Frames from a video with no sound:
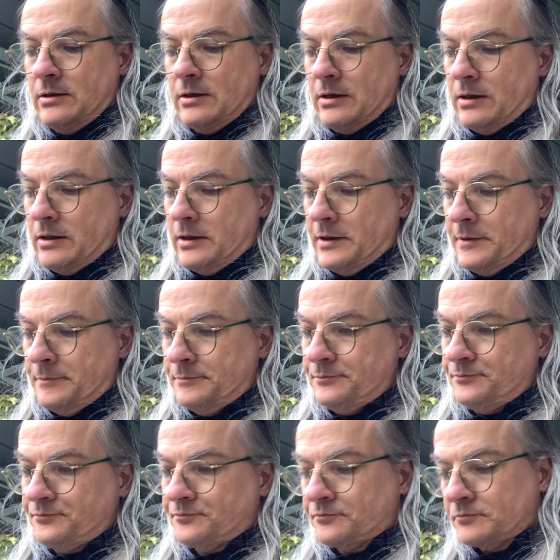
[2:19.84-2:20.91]
Um,
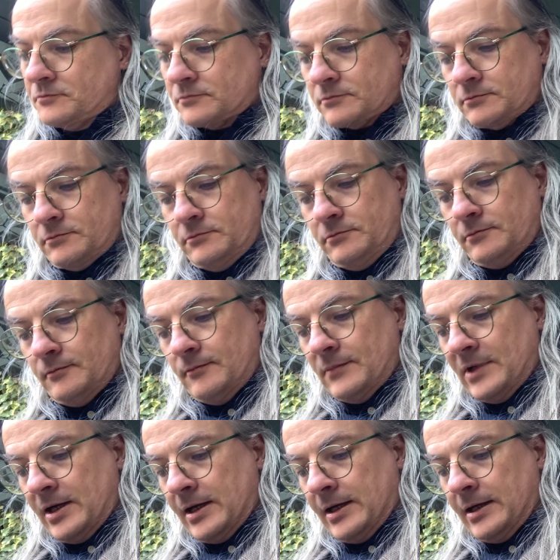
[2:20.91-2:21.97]

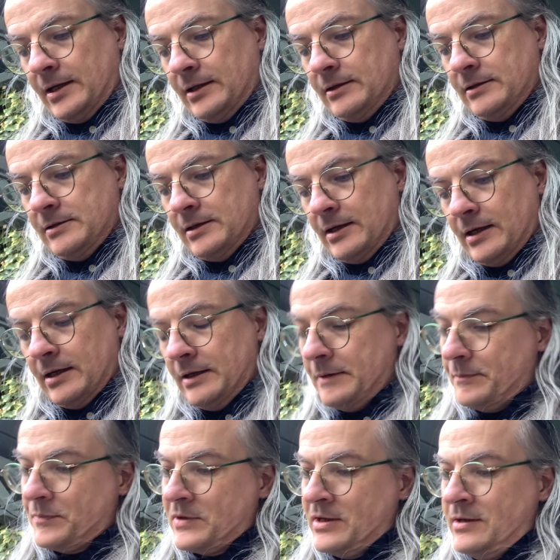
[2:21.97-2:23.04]
and
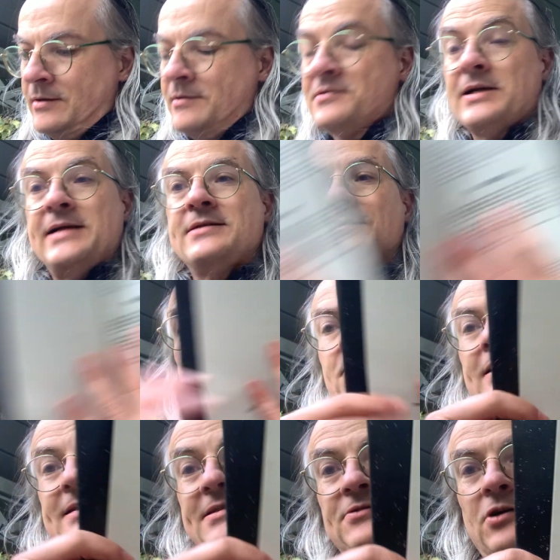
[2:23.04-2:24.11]
um, says
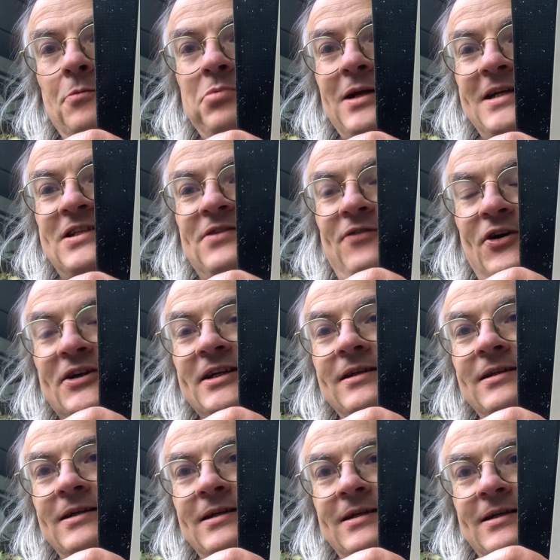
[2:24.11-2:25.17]
this is not a place of honour.
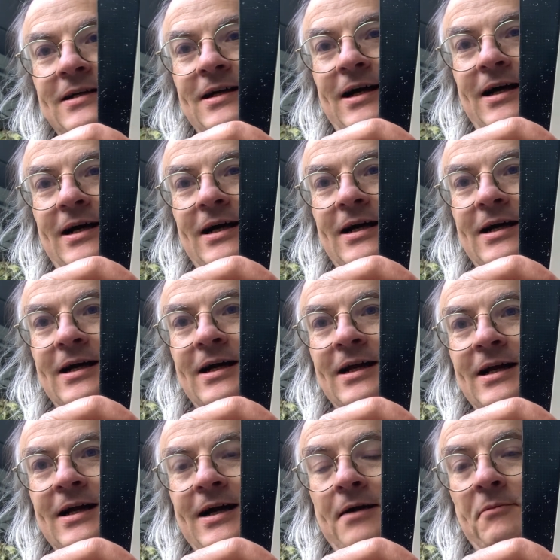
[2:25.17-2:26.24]
Uh,
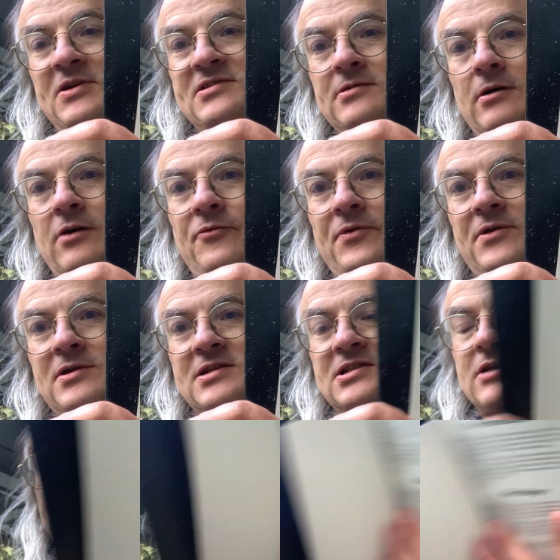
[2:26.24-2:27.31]
and we start off with the
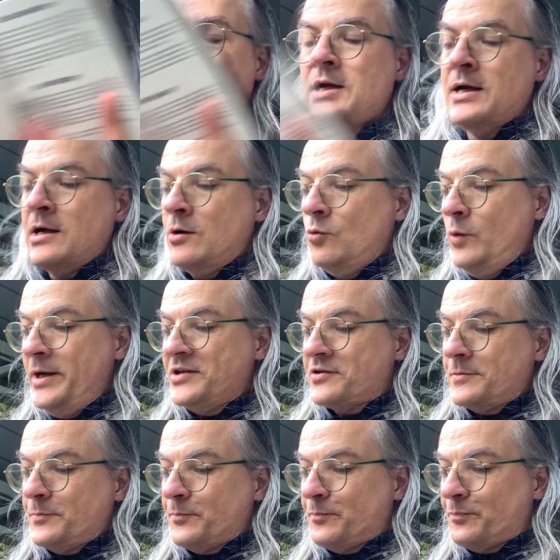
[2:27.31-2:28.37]
description, which
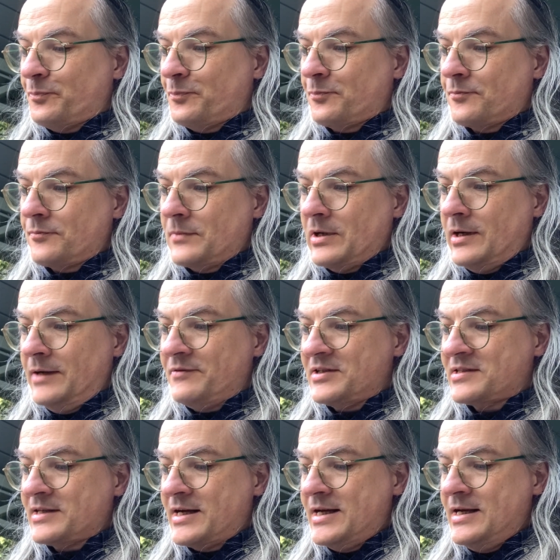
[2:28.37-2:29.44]
I have to
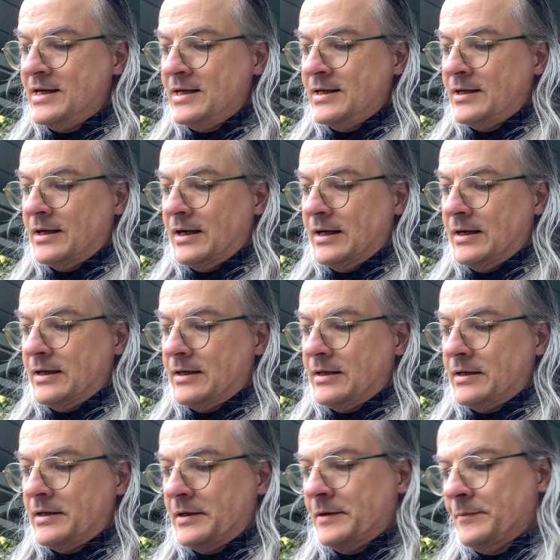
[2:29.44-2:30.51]
say
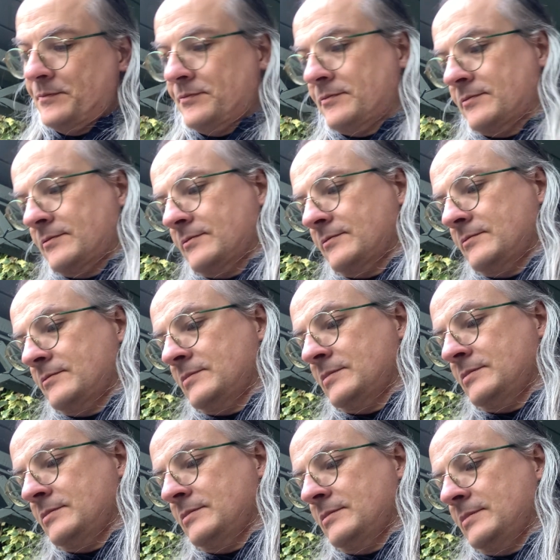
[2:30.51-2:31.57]
um,
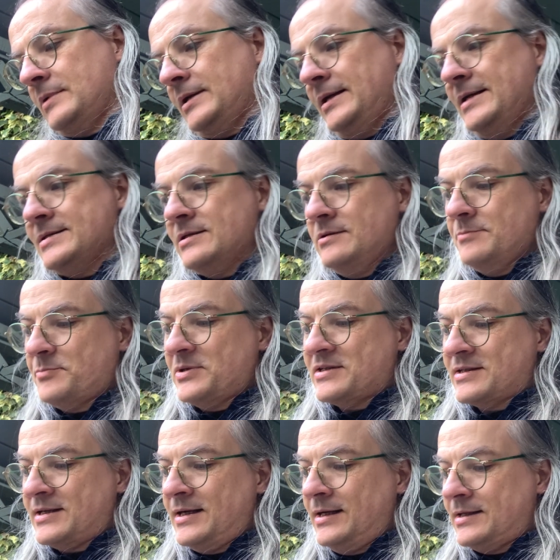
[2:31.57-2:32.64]
isn't
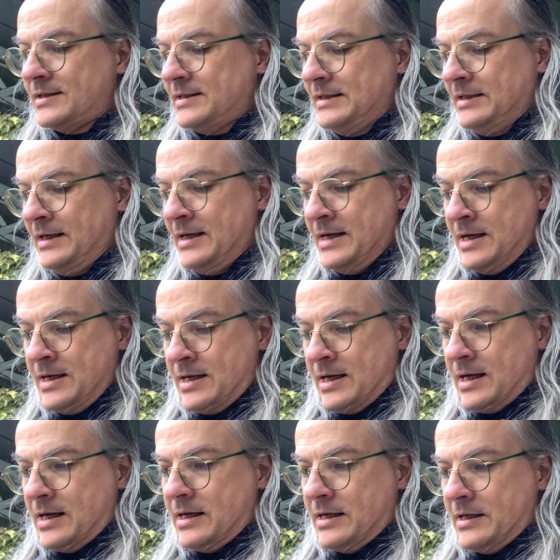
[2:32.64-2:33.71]
particularly.
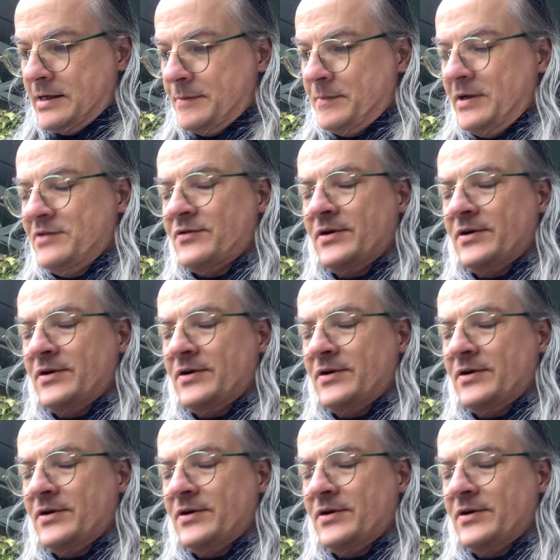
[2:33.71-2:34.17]
Um, it's